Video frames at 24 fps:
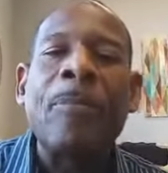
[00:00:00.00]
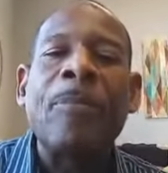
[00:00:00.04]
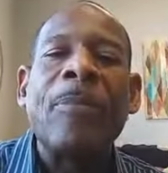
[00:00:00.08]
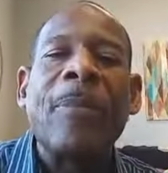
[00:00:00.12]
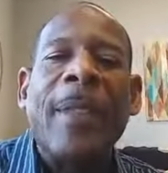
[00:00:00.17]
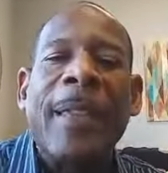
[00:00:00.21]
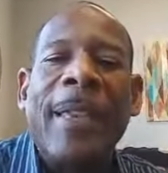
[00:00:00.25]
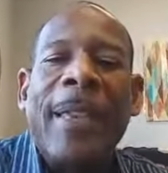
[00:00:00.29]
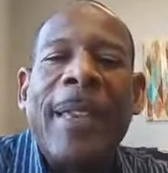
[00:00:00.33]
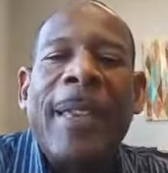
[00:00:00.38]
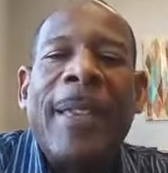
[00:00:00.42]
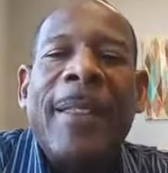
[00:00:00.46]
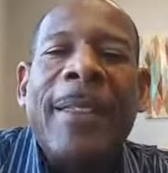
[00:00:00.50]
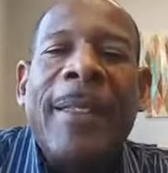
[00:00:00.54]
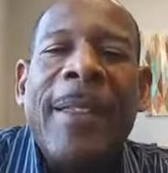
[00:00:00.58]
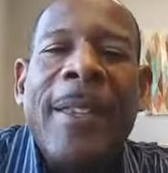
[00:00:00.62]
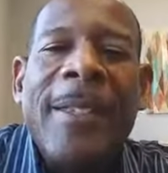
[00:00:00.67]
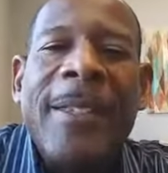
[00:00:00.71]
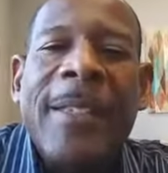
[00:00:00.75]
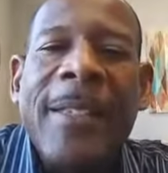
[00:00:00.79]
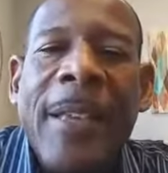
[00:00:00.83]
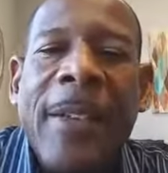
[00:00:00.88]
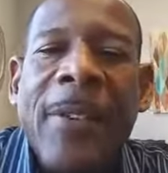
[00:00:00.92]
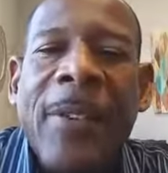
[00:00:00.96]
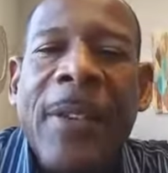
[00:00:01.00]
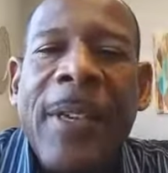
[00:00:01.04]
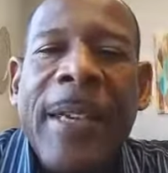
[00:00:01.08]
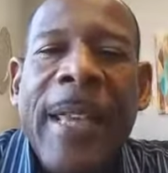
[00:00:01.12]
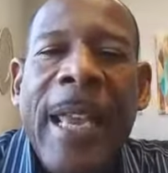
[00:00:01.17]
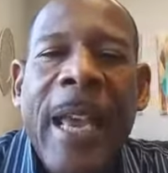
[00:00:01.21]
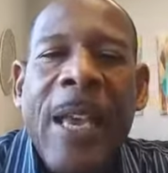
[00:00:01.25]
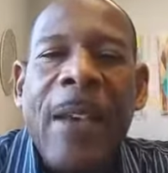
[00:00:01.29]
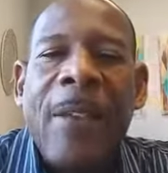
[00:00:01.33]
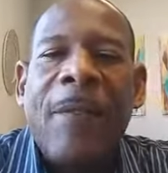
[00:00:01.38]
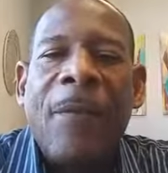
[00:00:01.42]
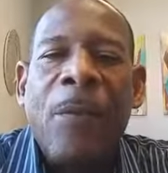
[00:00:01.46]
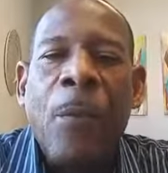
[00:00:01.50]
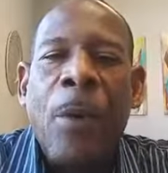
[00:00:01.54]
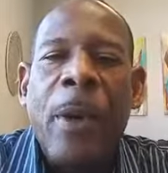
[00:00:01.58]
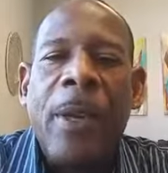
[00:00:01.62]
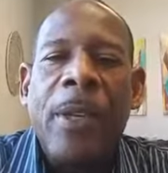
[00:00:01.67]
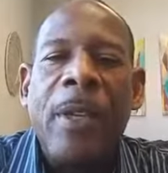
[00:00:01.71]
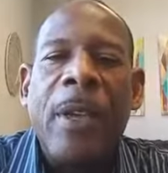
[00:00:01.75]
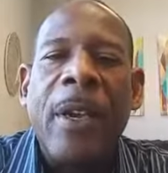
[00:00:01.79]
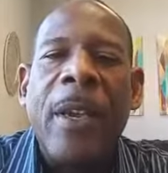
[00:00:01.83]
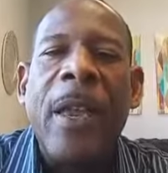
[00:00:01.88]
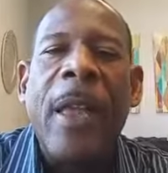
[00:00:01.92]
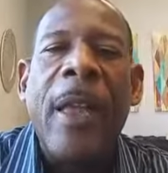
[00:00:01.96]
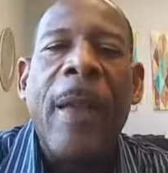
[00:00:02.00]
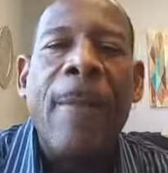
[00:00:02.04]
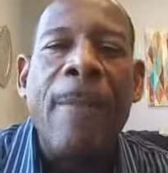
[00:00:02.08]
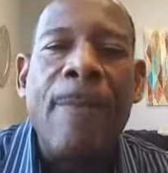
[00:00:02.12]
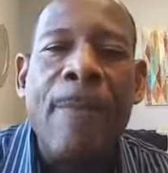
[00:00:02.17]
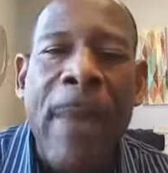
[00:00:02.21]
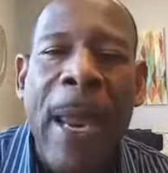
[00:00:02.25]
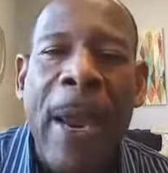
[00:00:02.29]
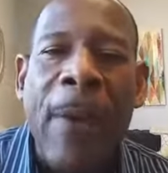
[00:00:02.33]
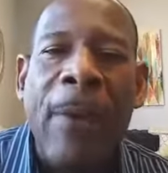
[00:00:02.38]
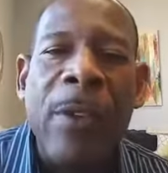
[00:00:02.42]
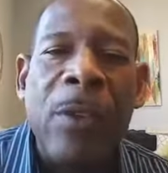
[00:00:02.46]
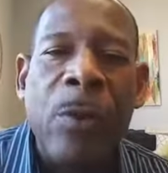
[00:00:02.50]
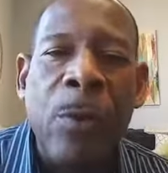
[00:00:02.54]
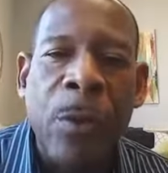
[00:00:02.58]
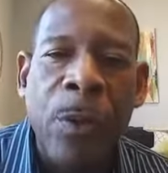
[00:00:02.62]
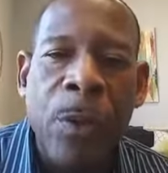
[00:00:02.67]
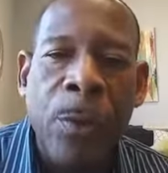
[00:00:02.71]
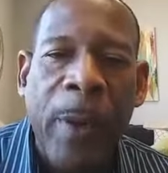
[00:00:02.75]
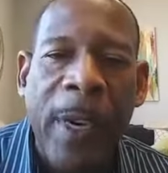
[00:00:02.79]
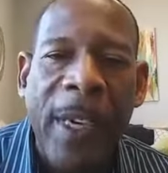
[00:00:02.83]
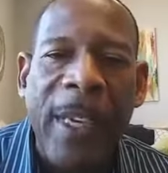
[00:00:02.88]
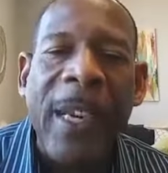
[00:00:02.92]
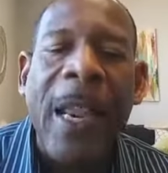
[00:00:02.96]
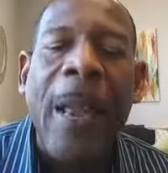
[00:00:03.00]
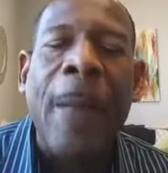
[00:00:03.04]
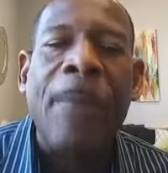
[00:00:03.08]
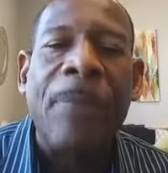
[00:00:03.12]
in the Southern California Marriage Retreat.